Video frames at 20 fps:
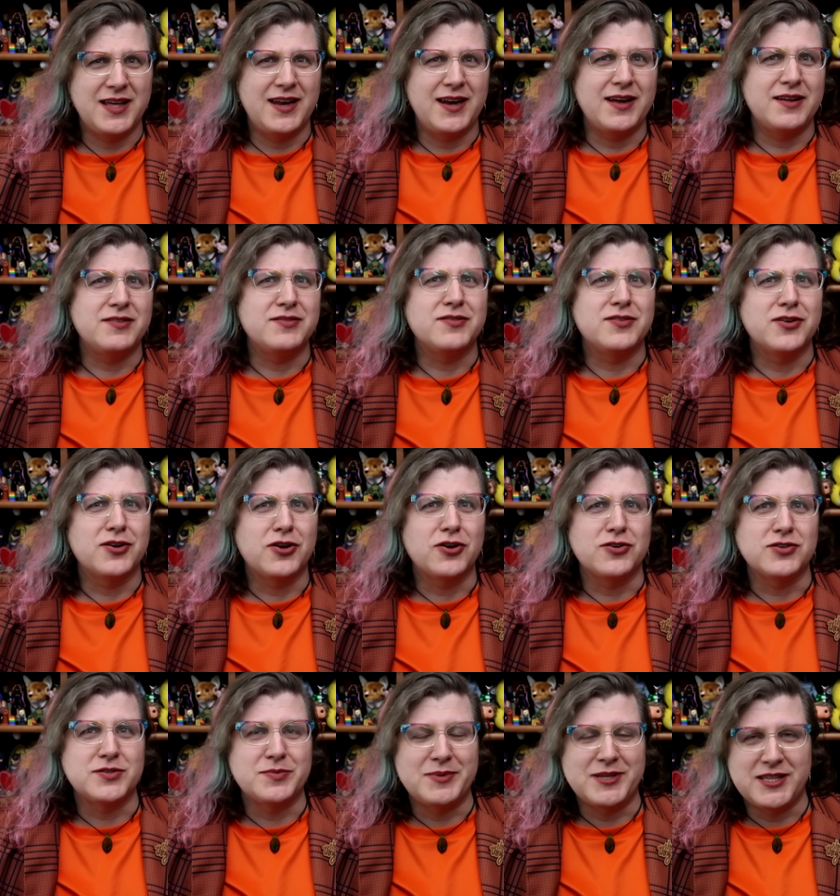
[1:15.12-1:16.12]
then I, it
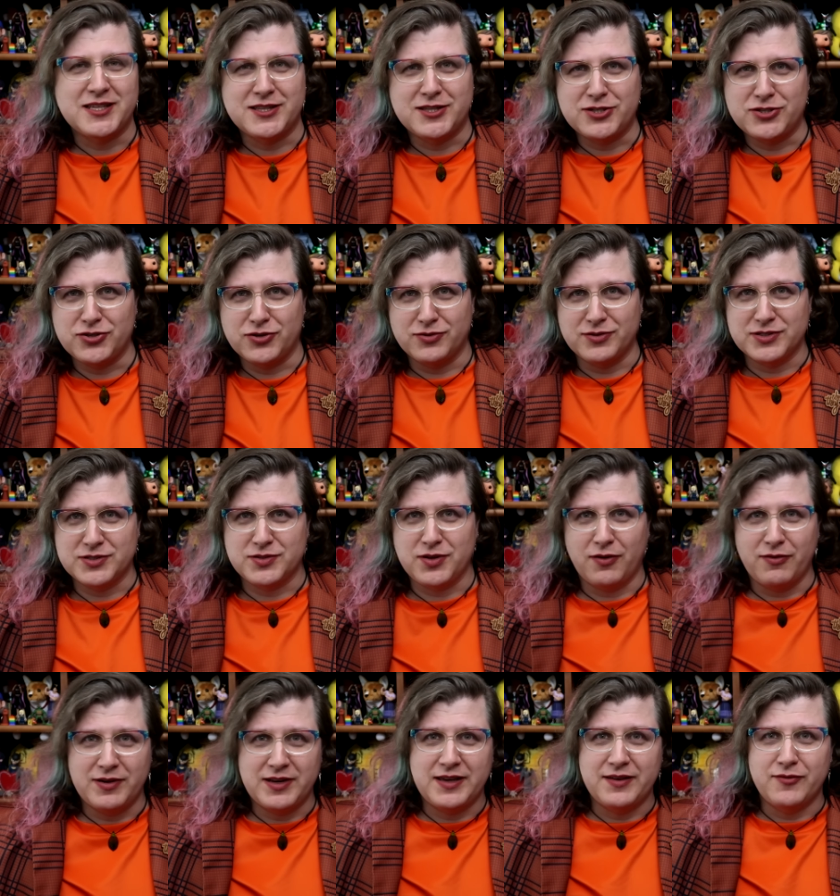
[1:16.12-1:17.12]
occurred to me that the joke is
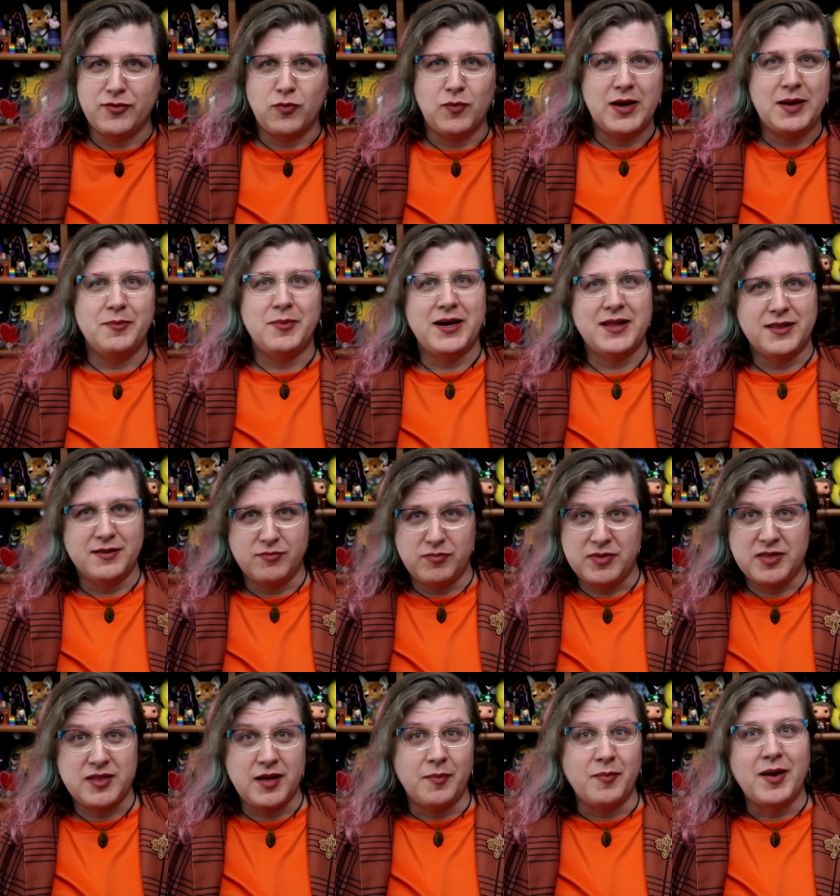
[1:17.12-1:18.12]
already given away by the
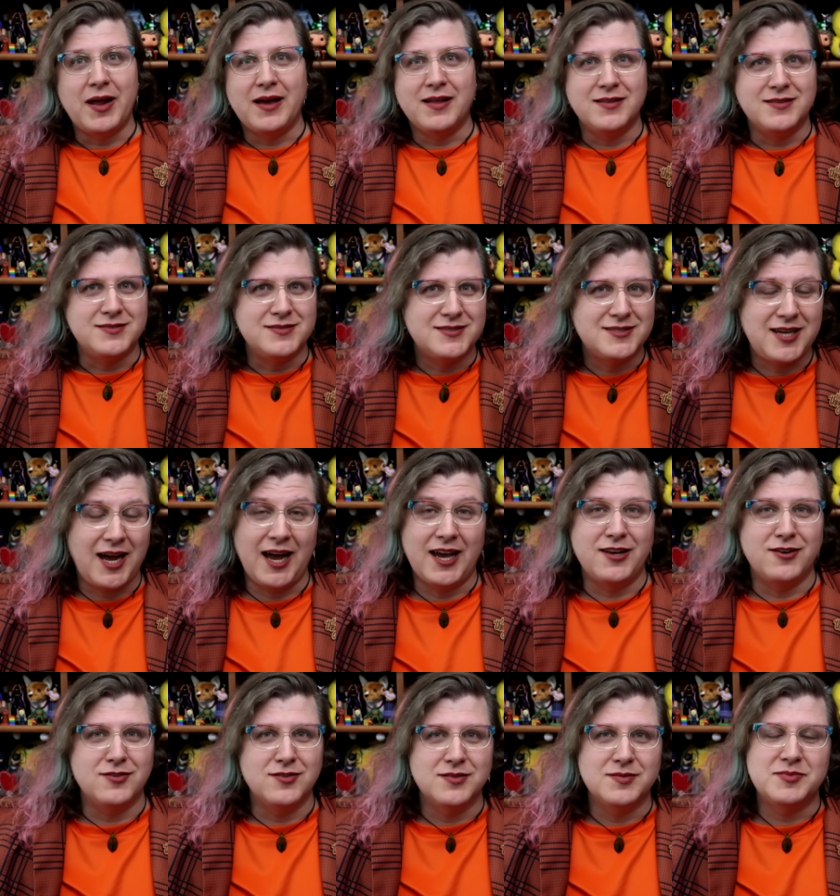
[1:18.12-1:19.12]
thumbnail and
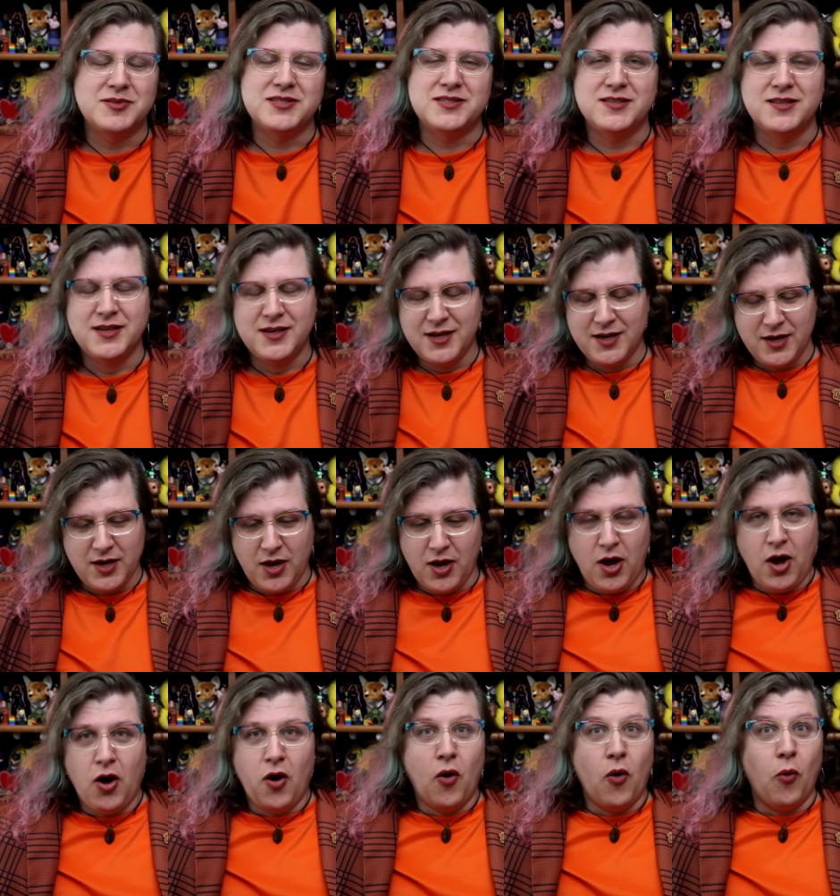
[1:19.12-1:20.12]
title. But
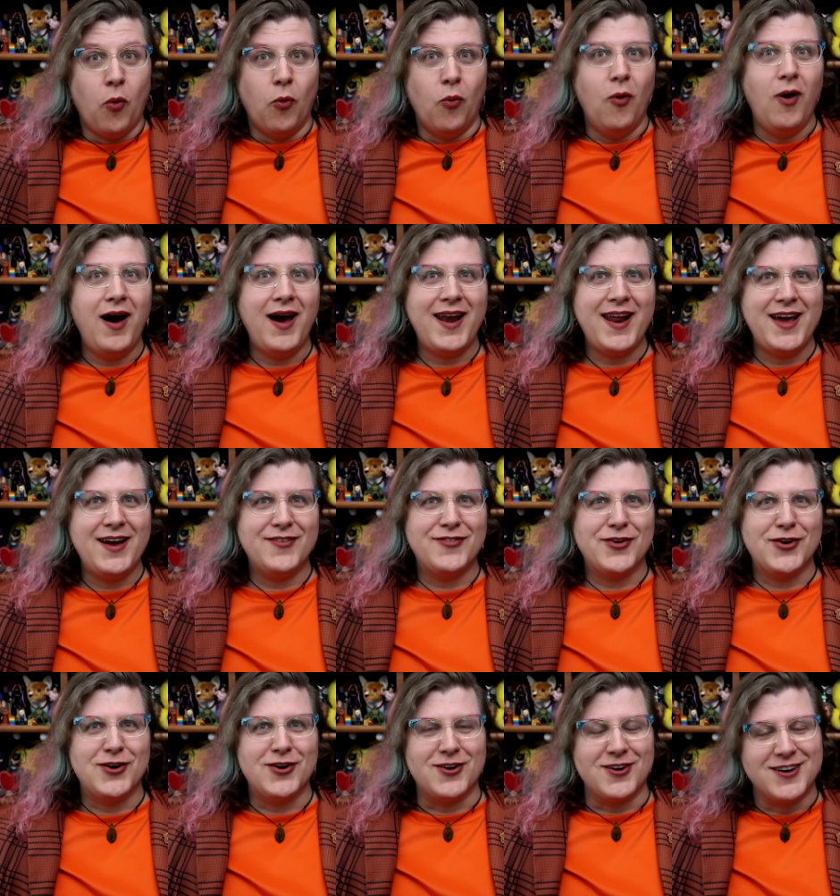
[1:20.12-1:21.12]

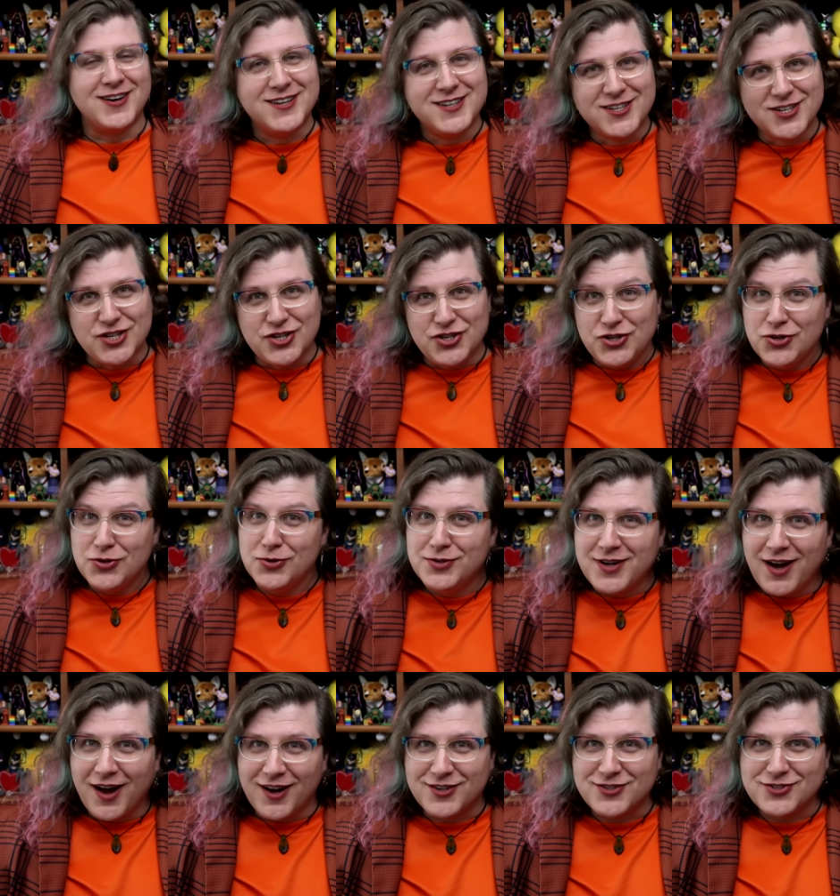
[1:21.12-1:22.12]
whatever! New
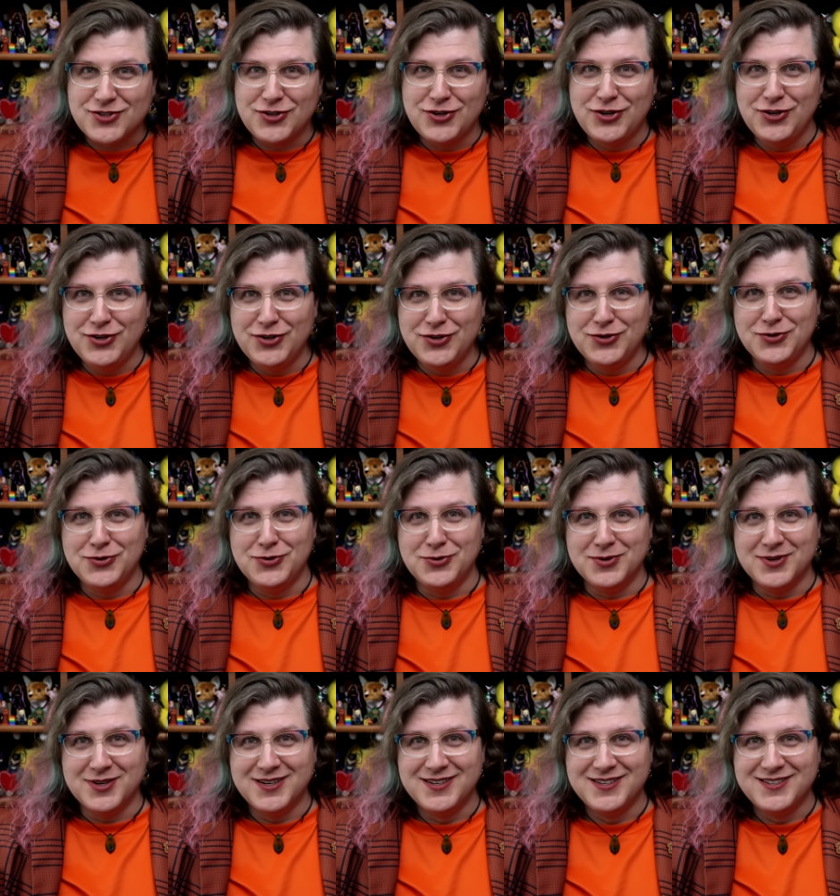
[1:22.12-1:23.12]
Doctor
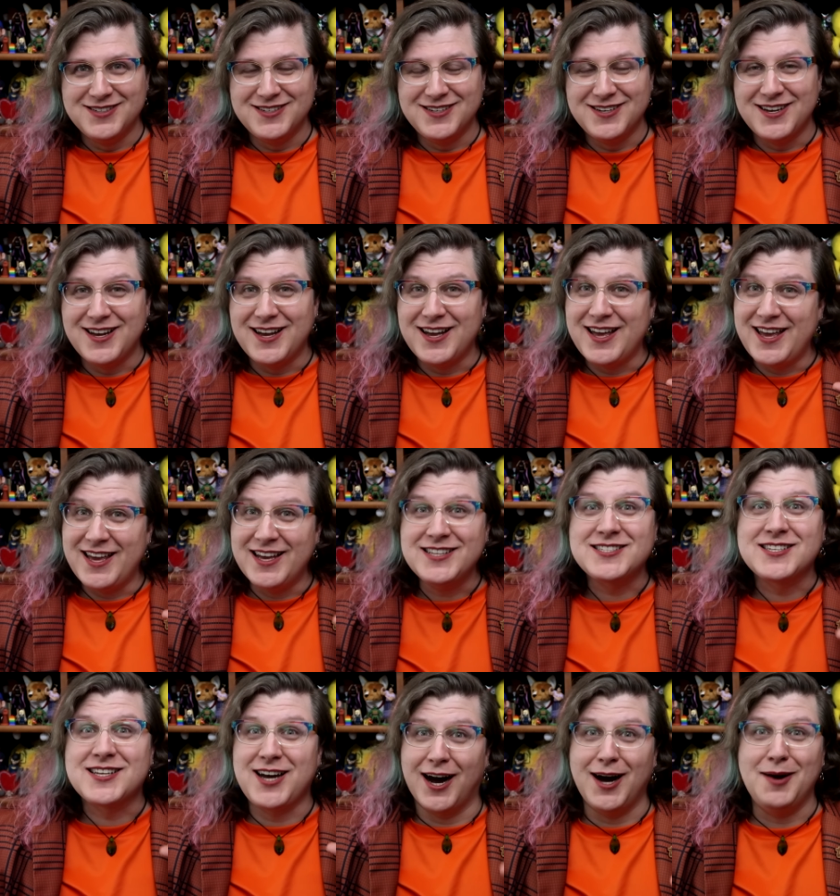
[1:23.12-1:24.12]
Who!
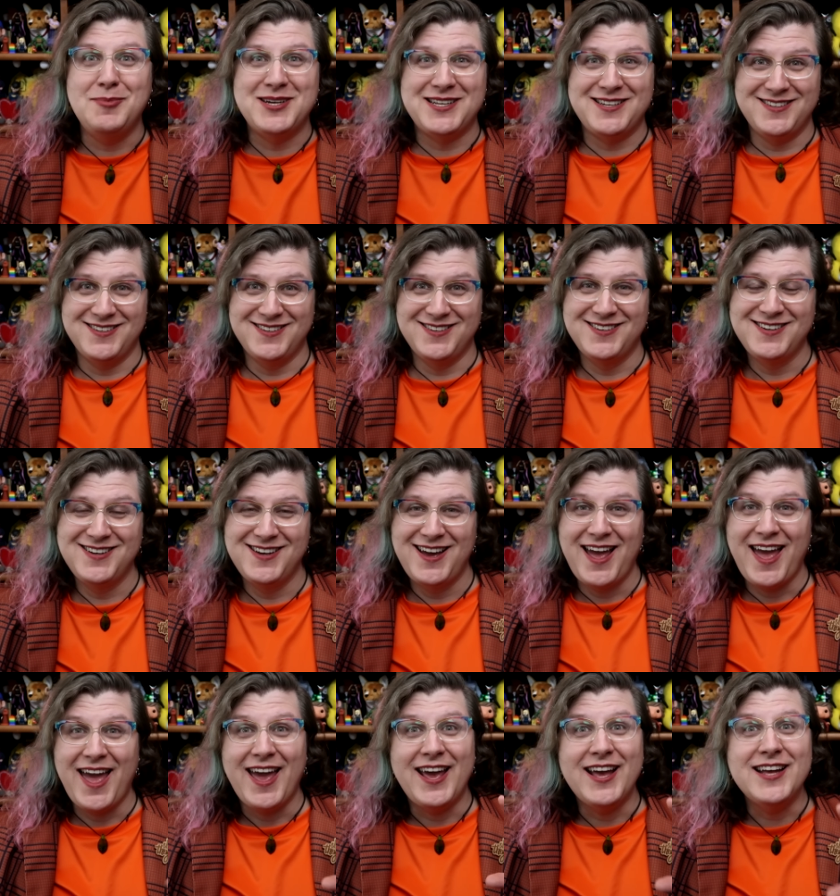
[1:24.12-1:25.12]
It's coming.
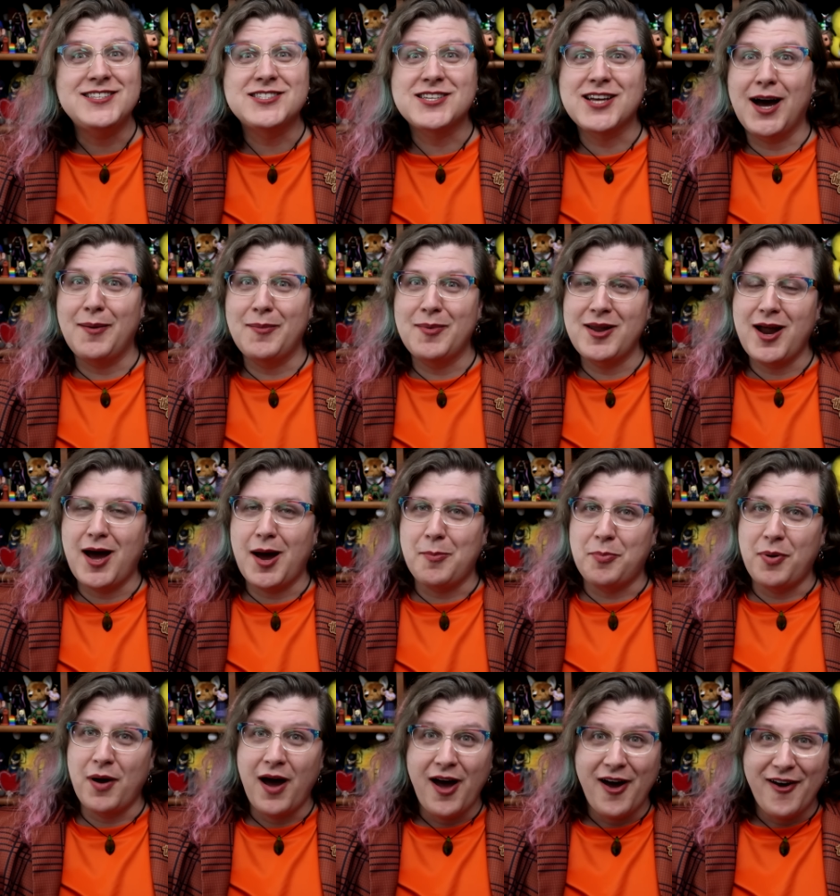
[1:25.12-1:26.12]
It's coming
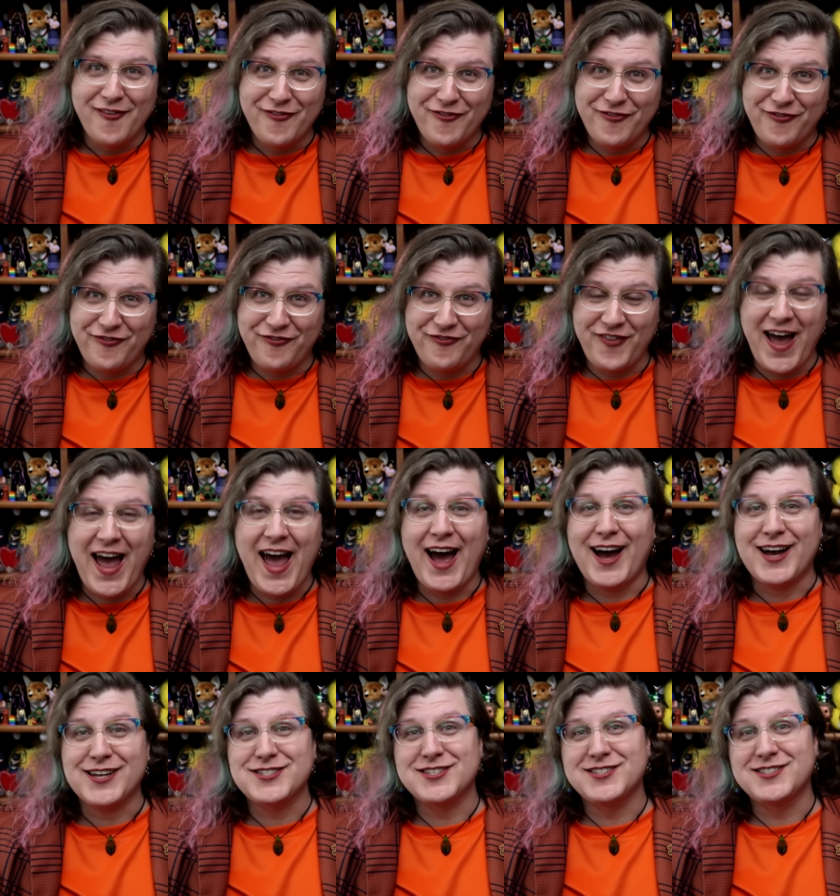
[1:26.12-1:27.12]
up
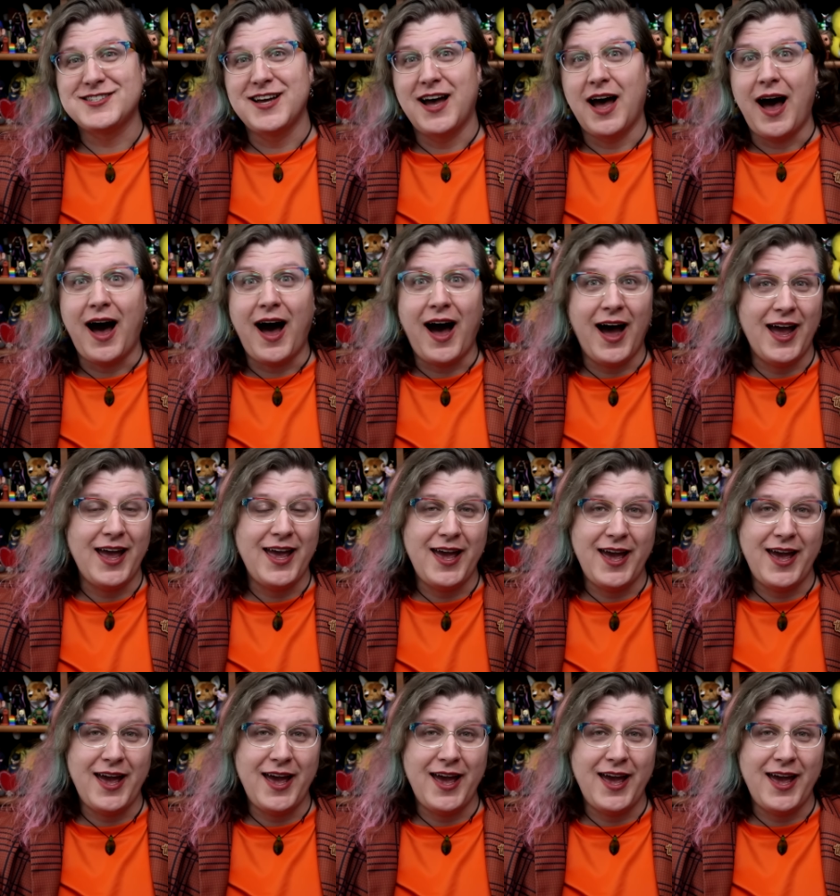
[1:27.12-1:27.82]
fast. I